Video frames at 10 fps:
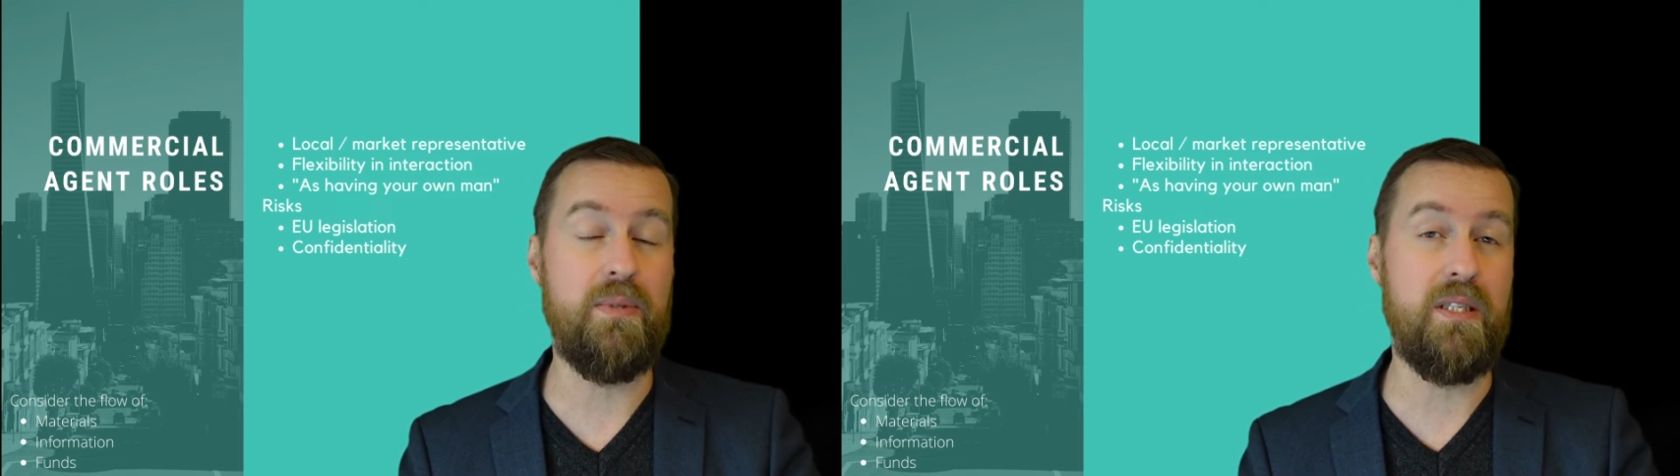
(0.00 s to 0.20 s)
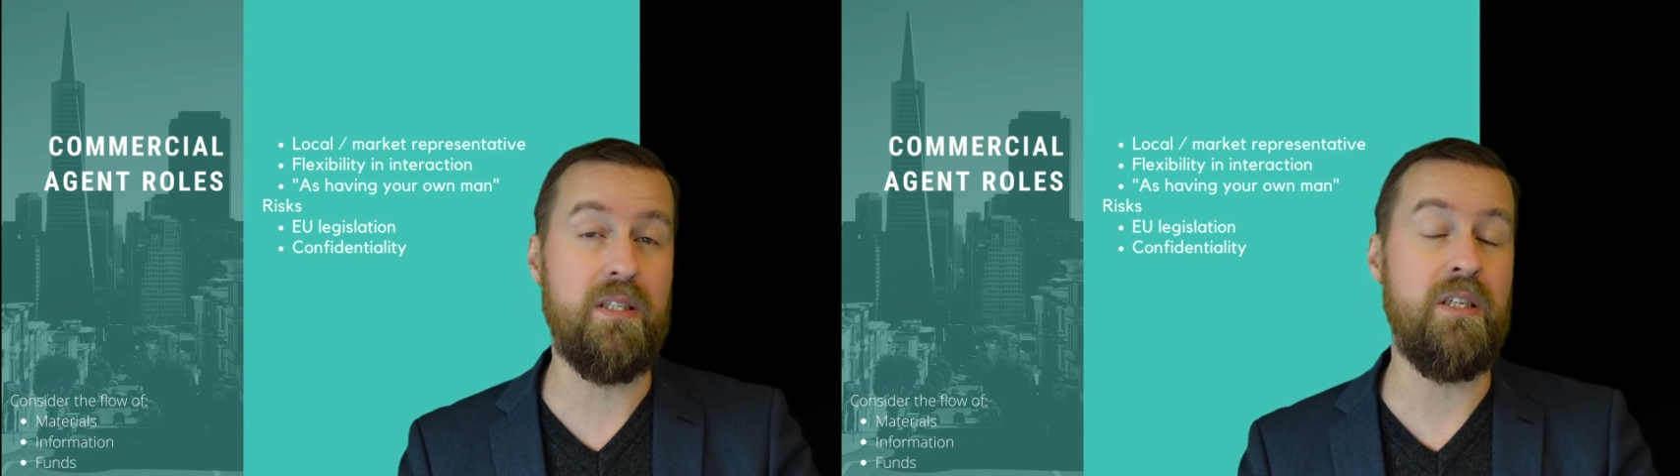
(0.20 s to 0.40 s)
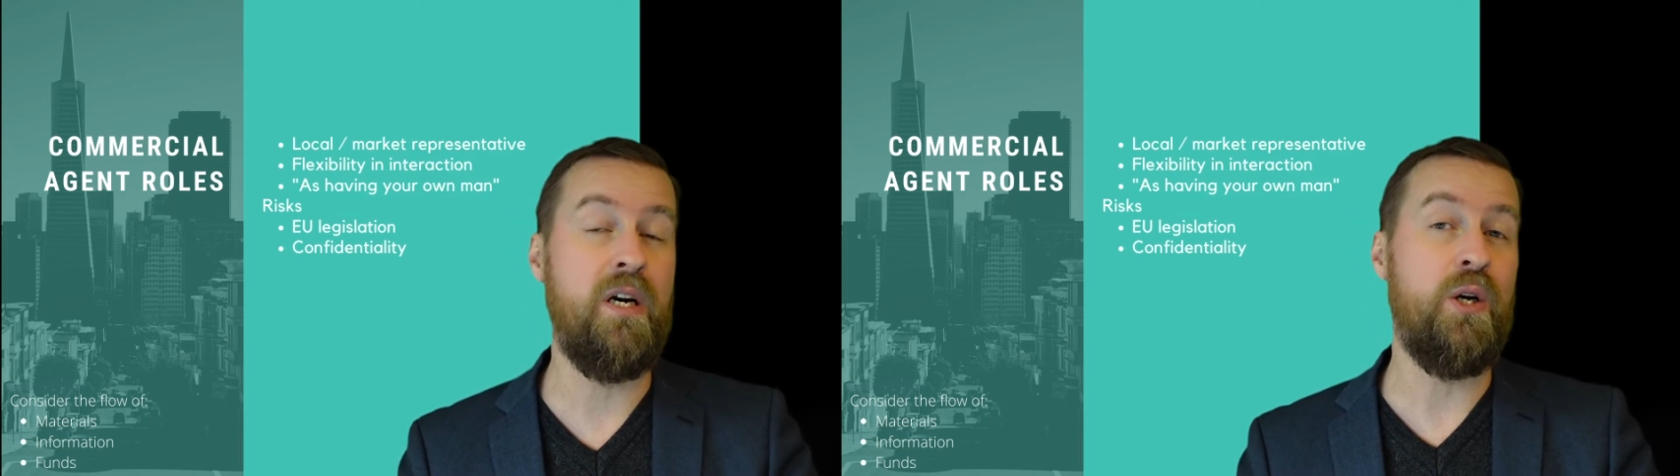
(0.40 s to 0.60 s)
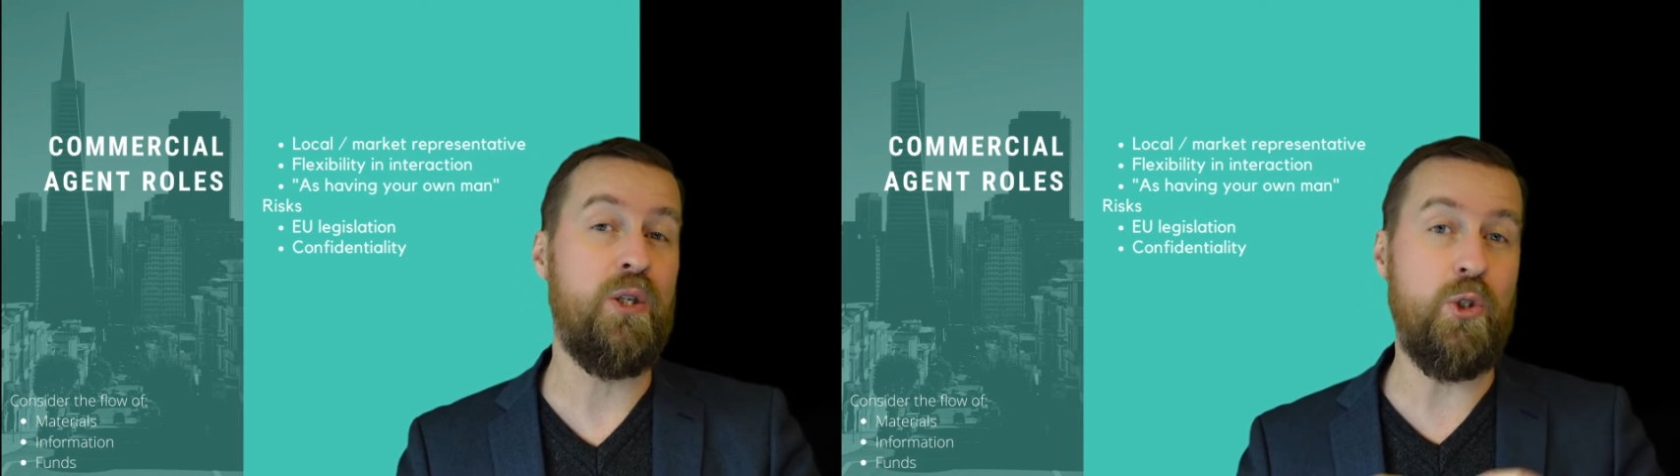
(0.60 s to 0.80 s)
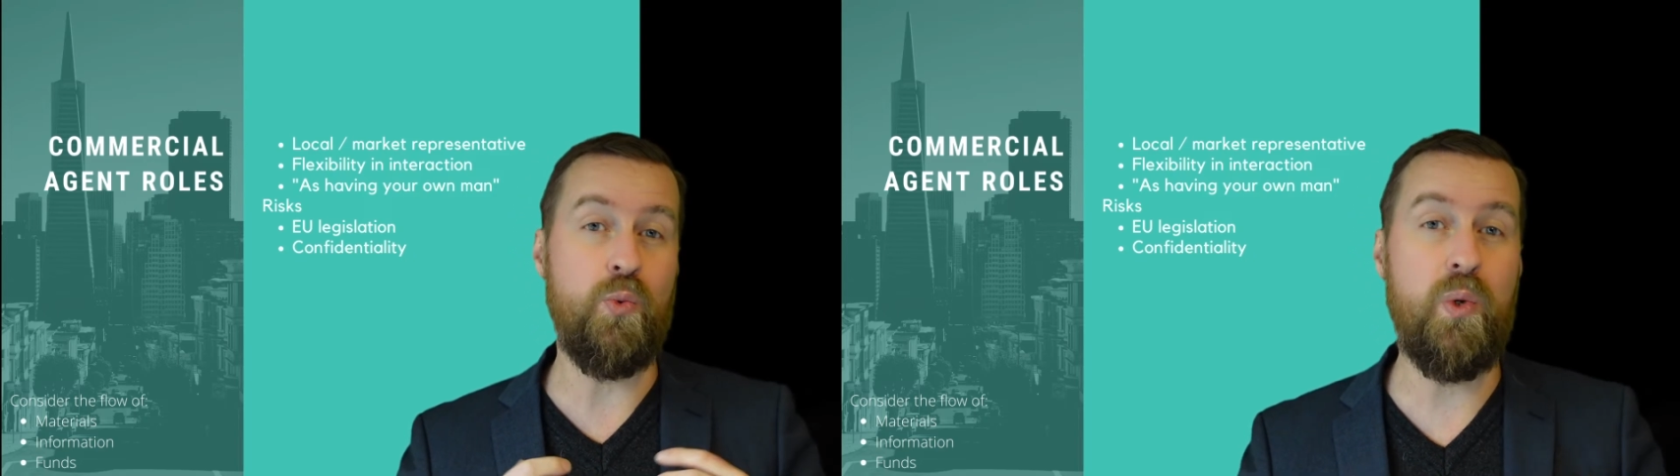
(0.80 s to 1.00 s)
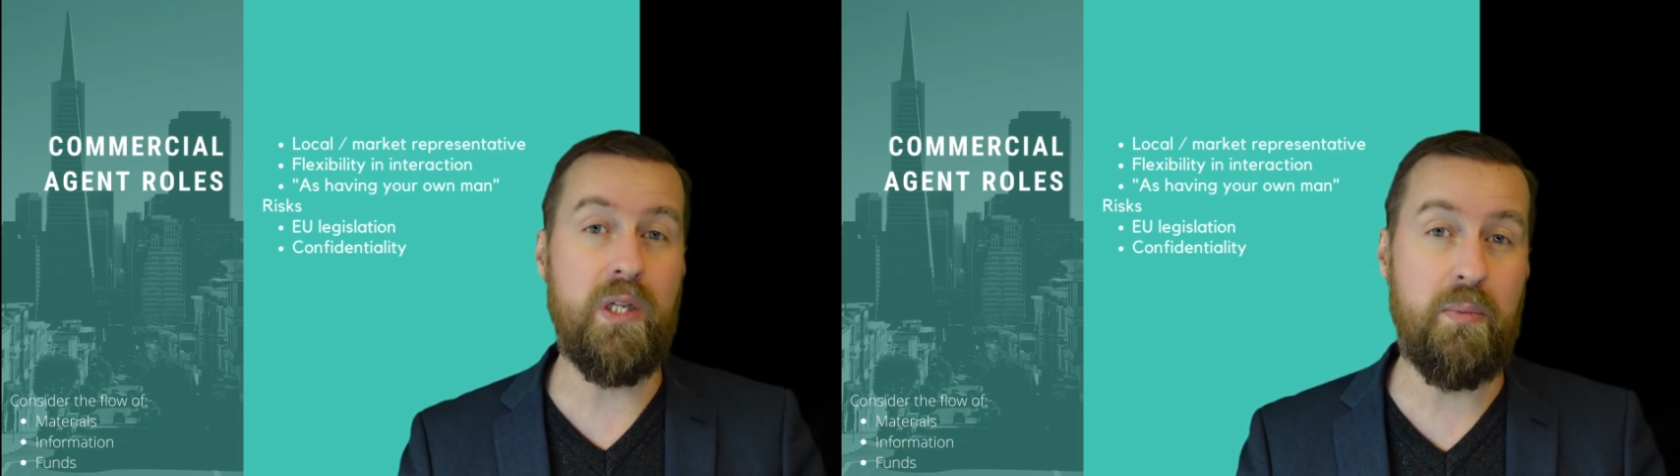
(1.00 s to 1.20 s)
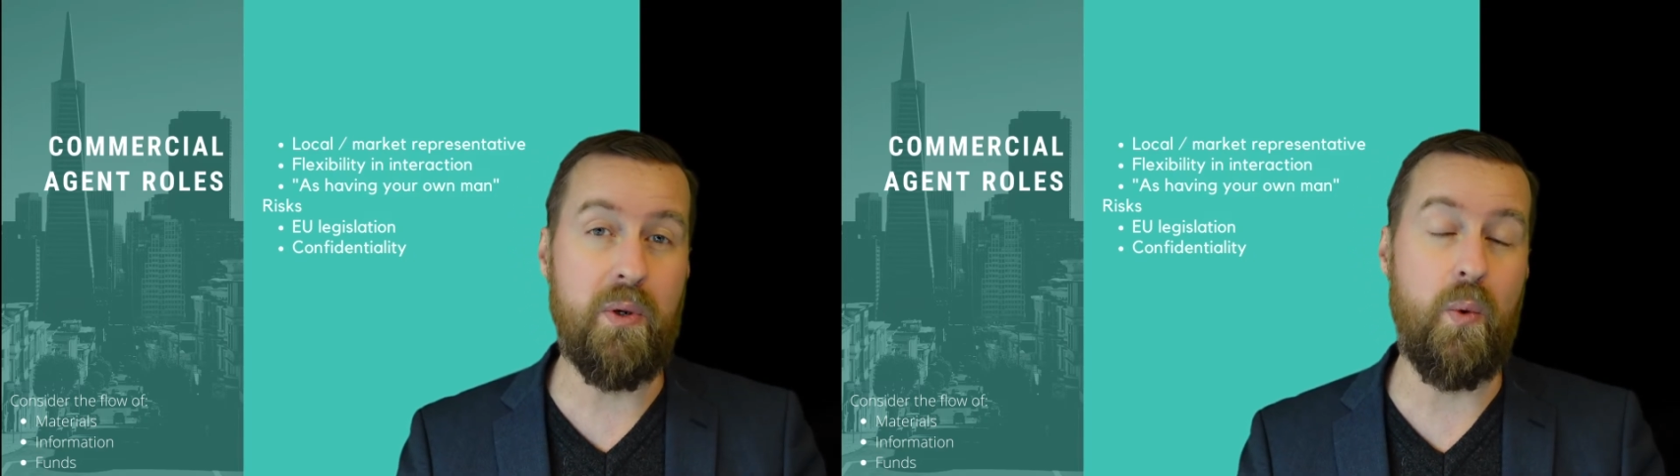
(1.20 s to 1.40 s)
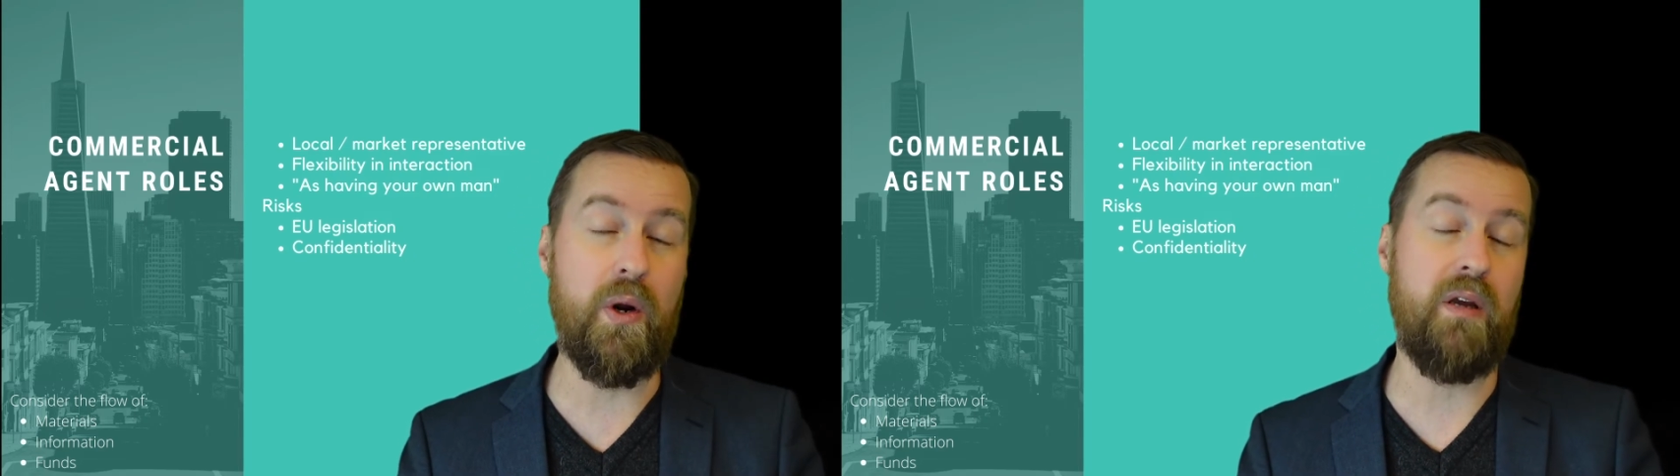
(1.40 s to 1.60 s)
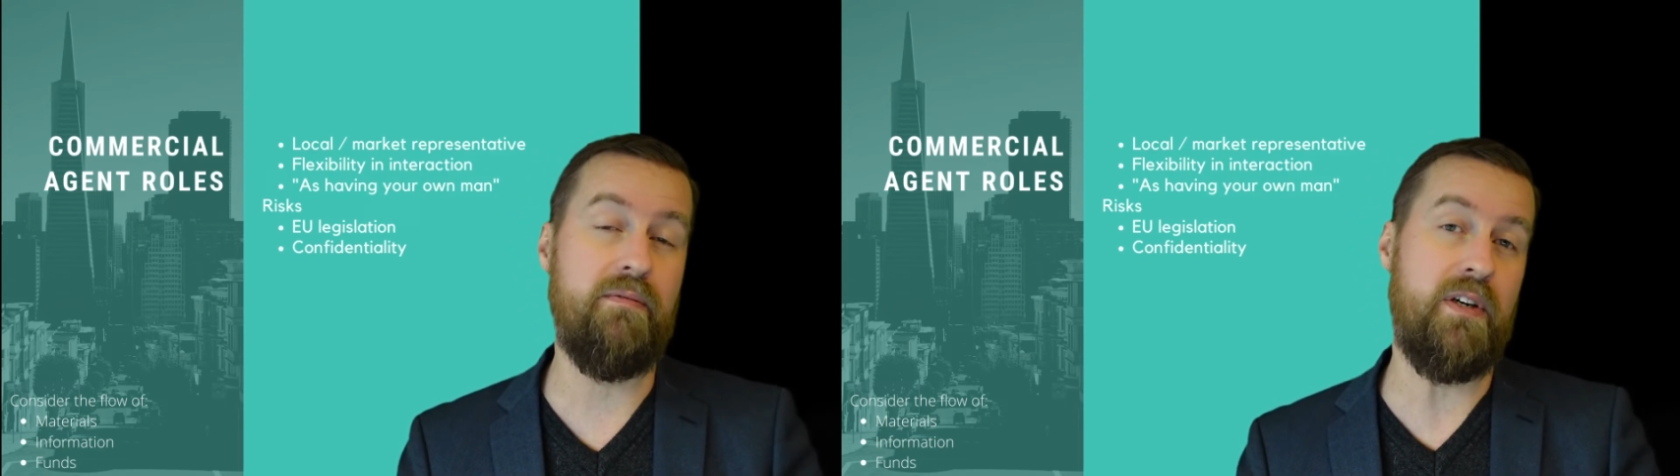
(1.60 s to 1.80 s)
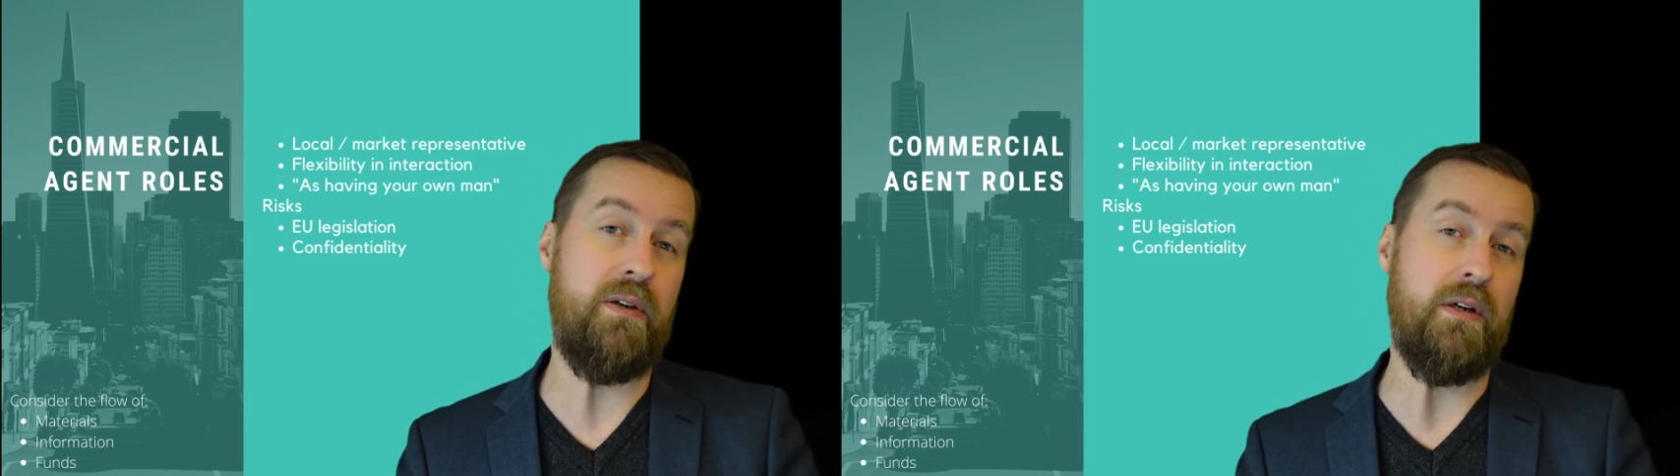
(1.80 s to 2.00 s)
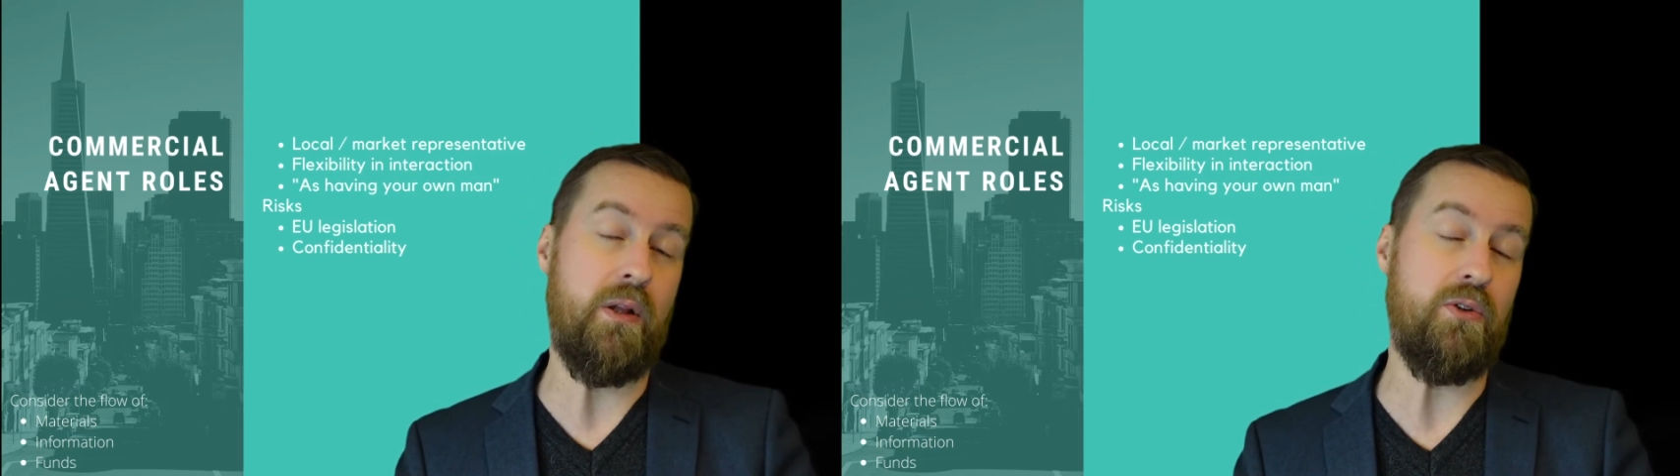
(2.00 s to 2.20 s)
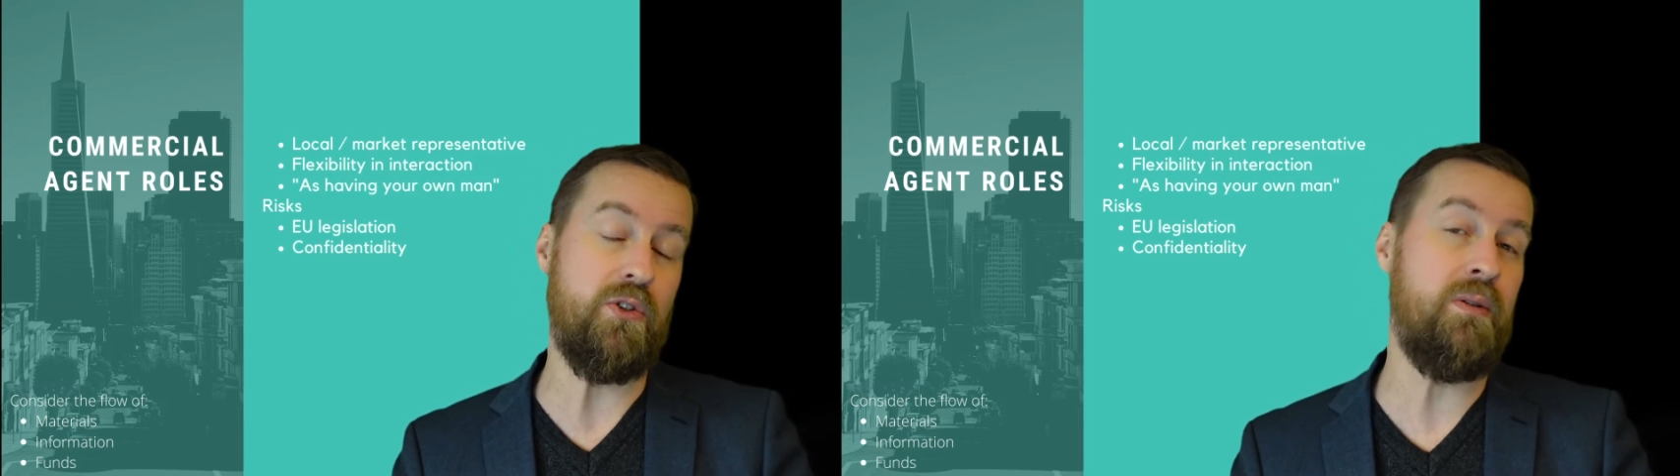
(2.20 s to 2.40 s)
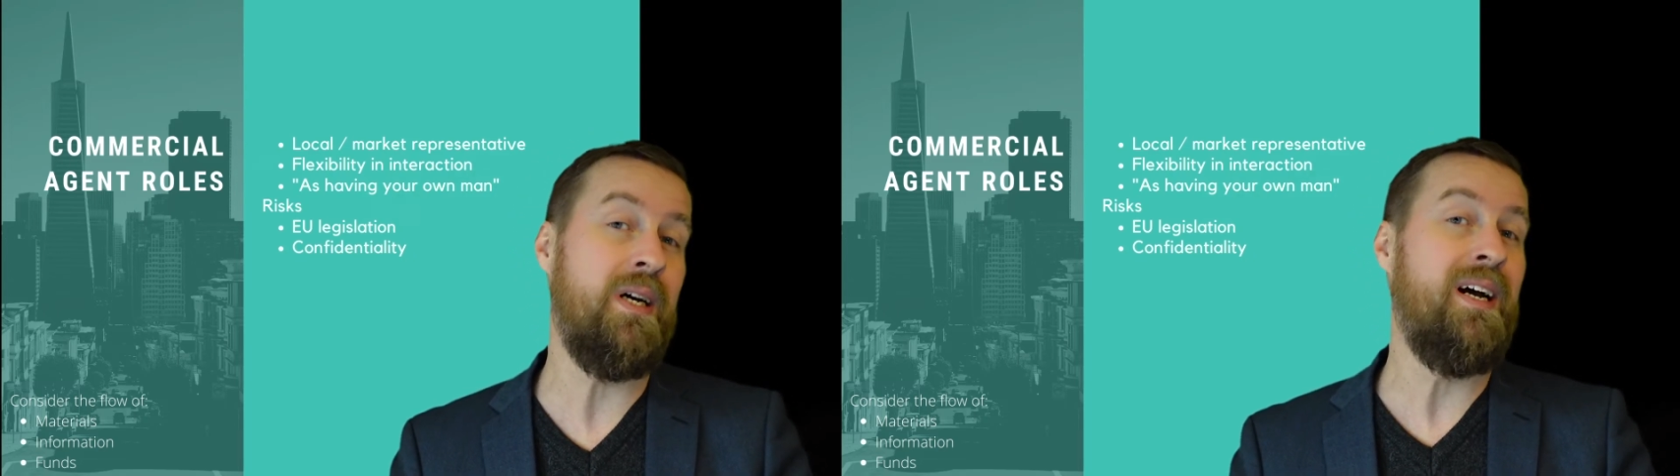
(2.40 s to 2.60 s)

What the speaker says: because you will be working very closely,